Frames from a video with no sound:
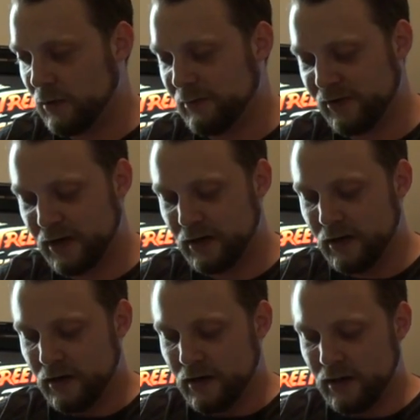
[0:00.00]
website,
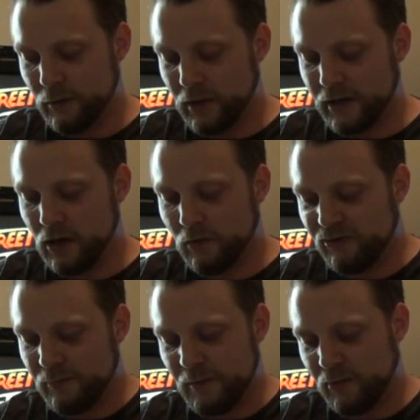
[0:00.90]
and they were like, "Oh, we're
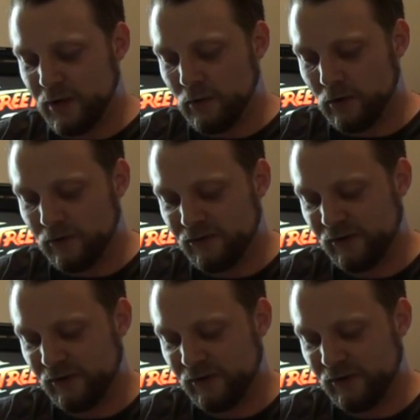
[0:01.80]
shipping pre-orders.